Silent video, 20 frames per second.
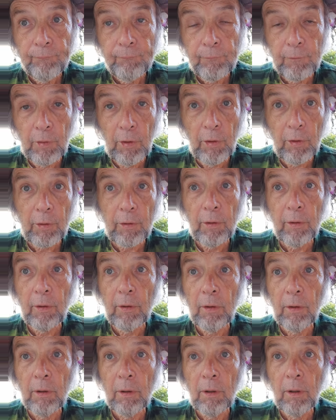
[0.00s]
Look,
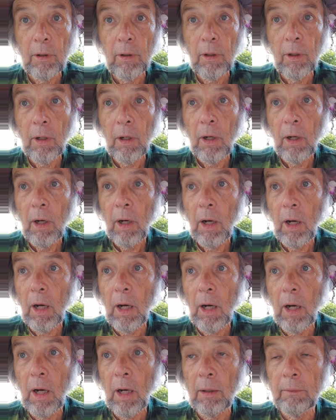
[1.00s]

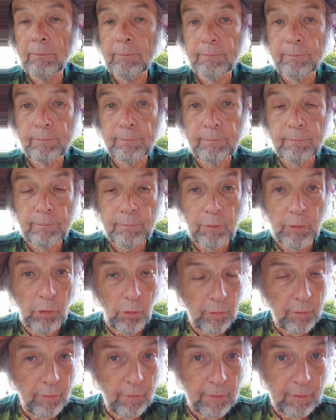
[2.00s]
the
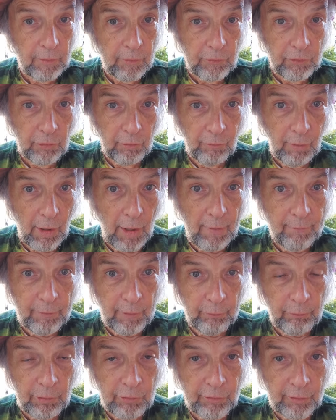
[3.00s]
only thing that survived
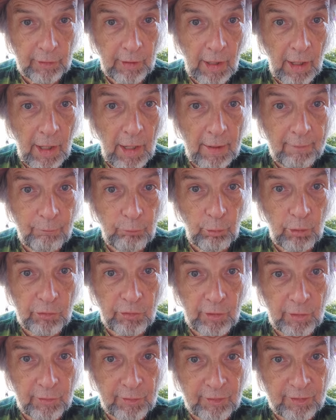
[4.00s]
that was alive
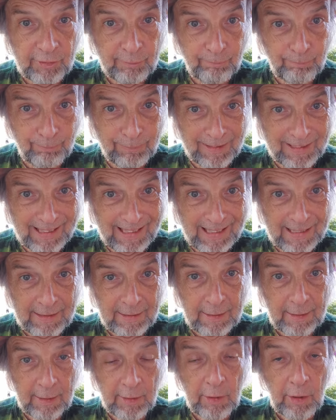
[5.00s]
was a
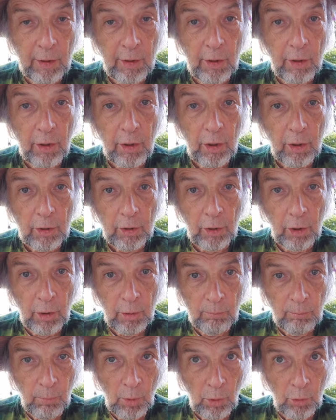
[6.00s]
splendid
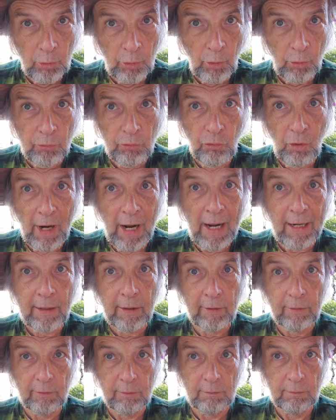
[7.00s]
Komodo
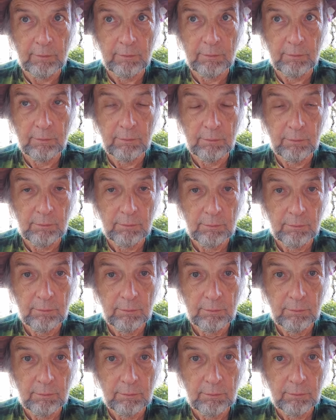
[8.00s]
dragon
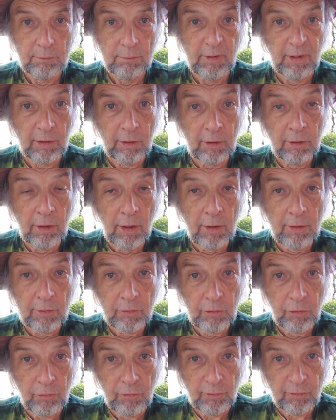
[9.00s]
that clung
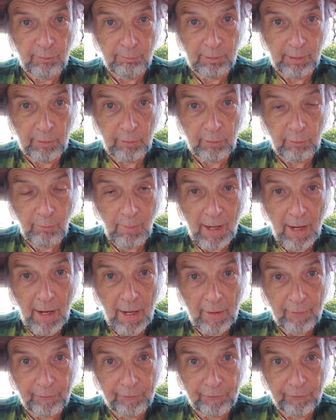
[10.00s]
to the splintered
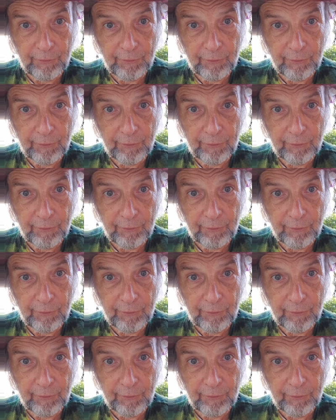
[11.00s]
mast.